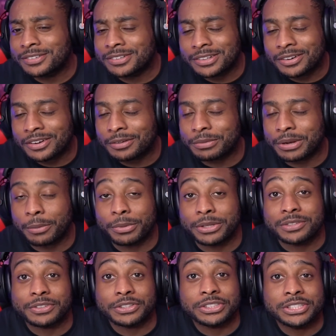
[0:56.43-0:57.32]
You know, I'm not
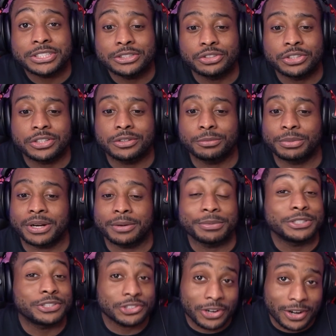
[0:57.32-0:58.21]
much of a tea drinker, but
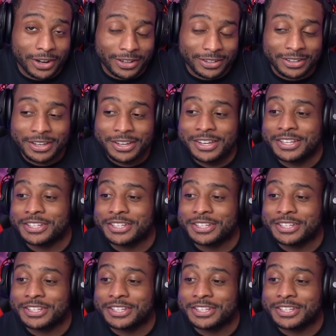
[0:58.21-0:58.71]
I've been trying.